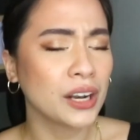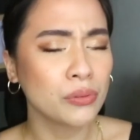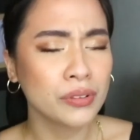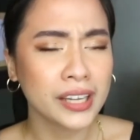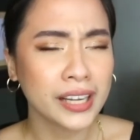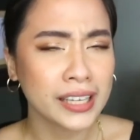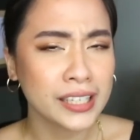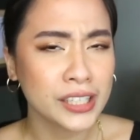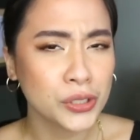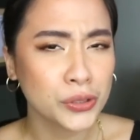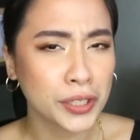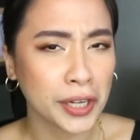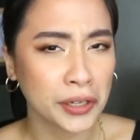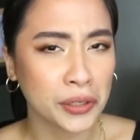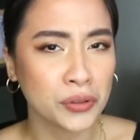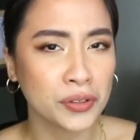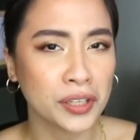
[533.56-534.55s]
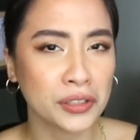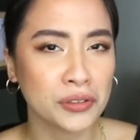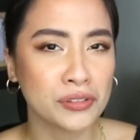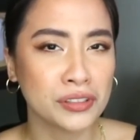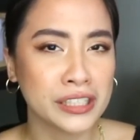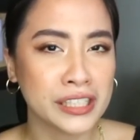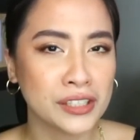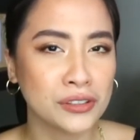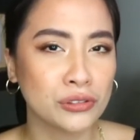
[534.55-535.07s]
I don't think I need to tell you that you
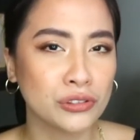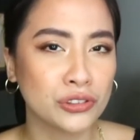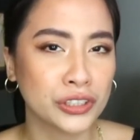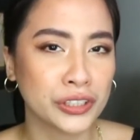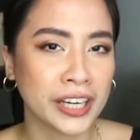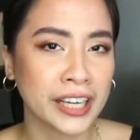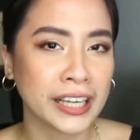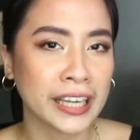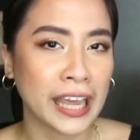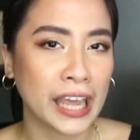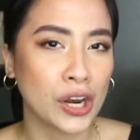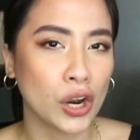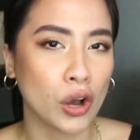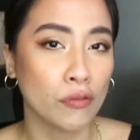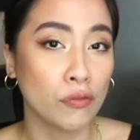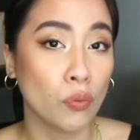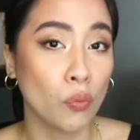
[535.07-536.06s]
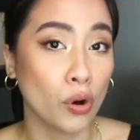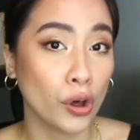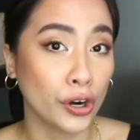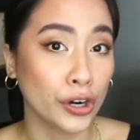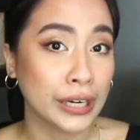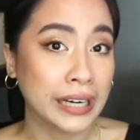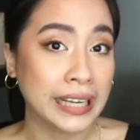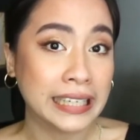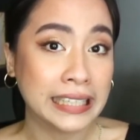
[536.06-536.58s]
need to drink enough
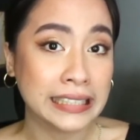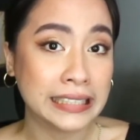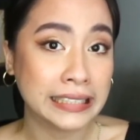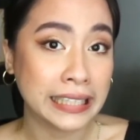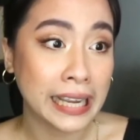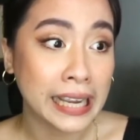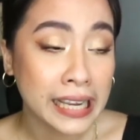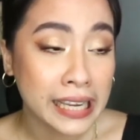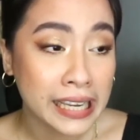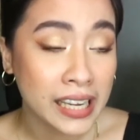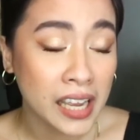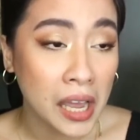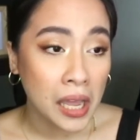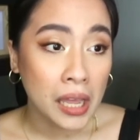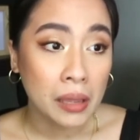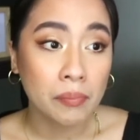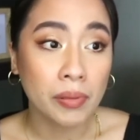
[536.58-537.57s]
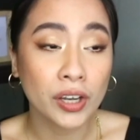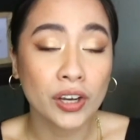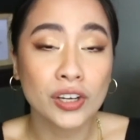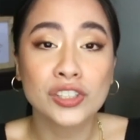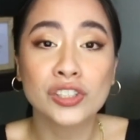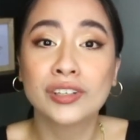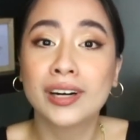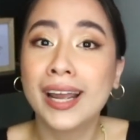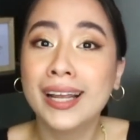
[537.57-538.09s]
water in a day,
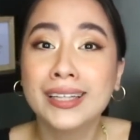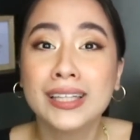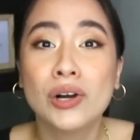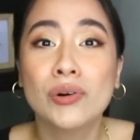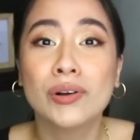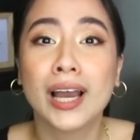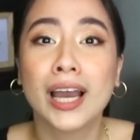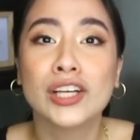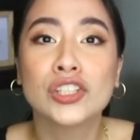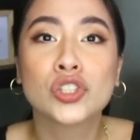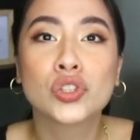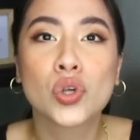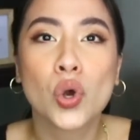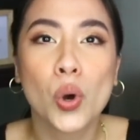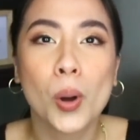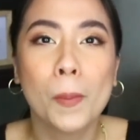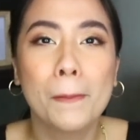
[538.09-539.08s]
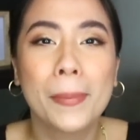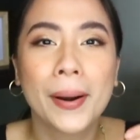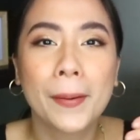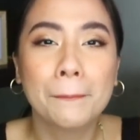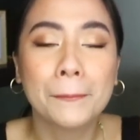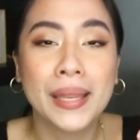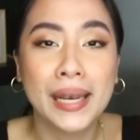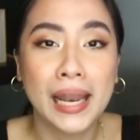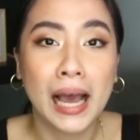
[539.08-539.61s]
because right now, guys,
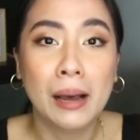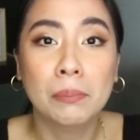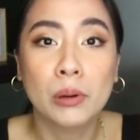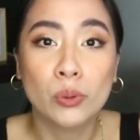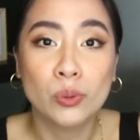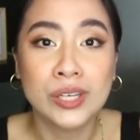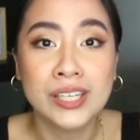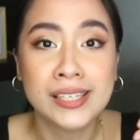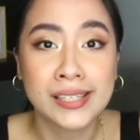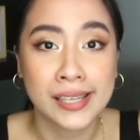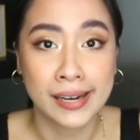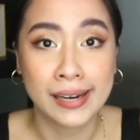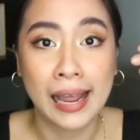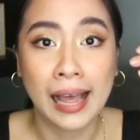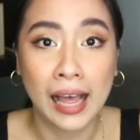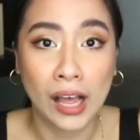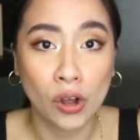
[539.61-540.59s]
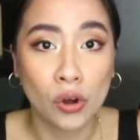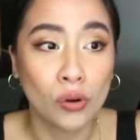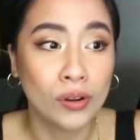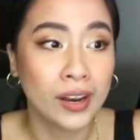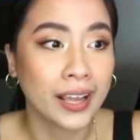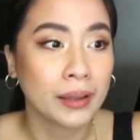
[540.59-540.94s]
sobrang pinapawisa na ako.